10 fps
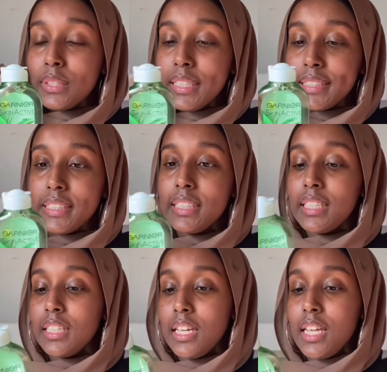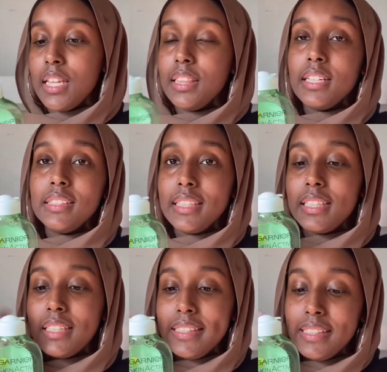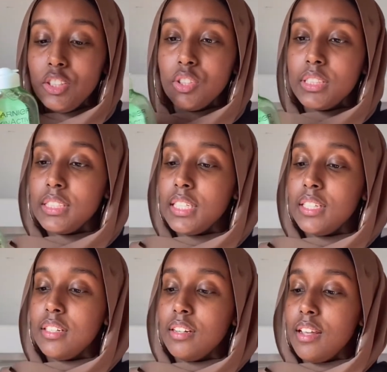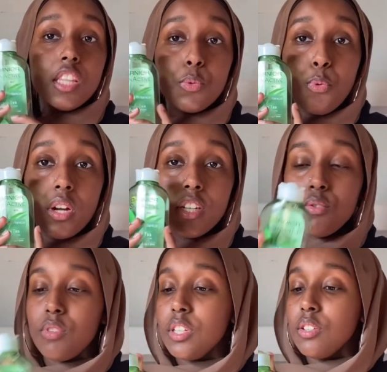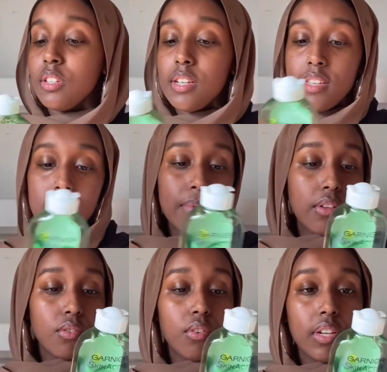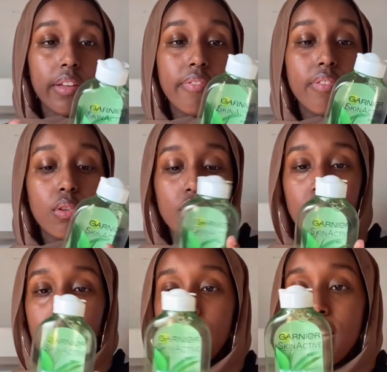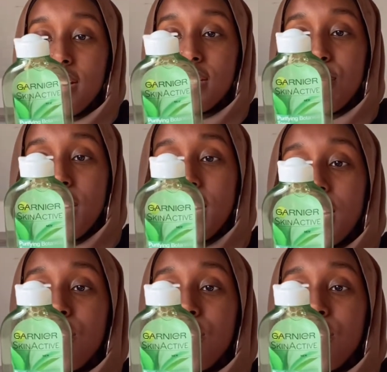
things in there that's like in your skin. This product is really good. It smells good, it feels good, and it's made out of